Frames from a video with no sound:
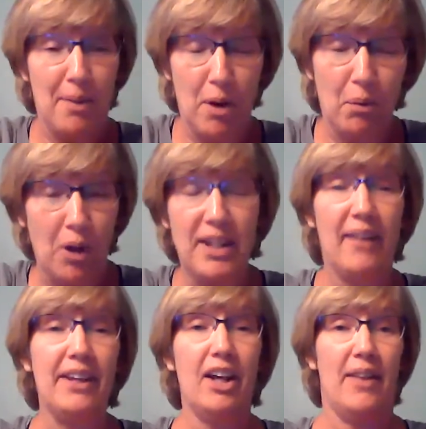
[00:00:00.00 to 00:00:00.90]
They rolled
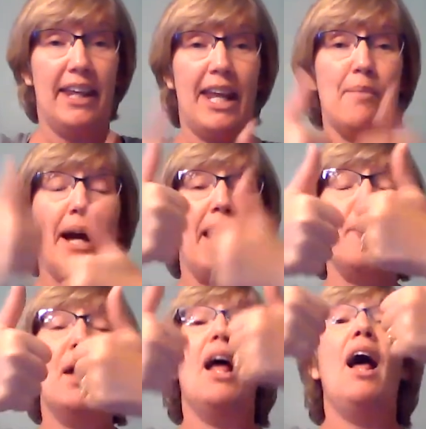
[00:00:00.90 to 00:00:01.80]
down the hill, and they came back up.
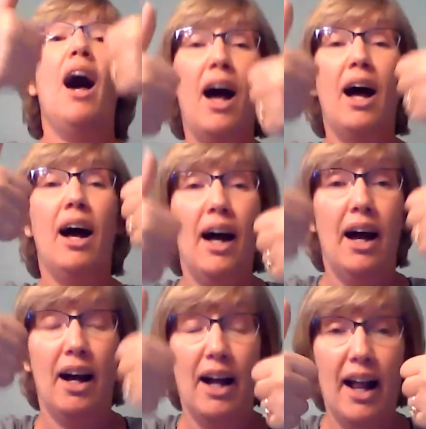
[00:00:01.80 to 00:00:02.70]

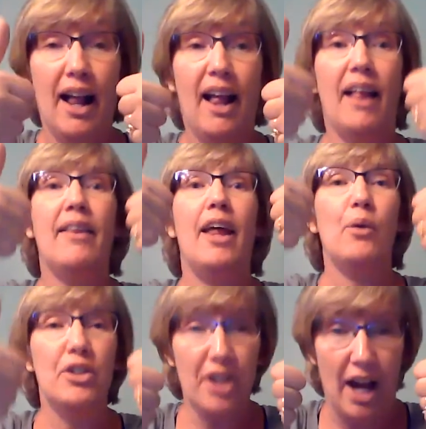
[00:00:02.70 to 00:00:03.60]
And they
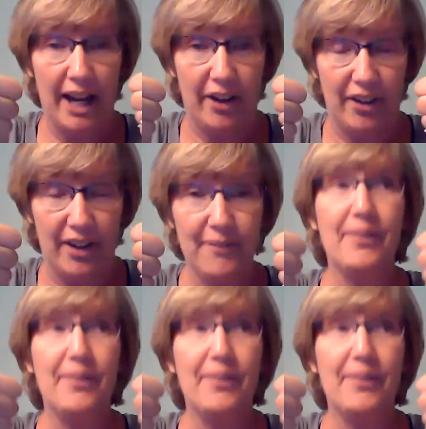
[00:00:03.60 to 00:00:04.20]
were tired.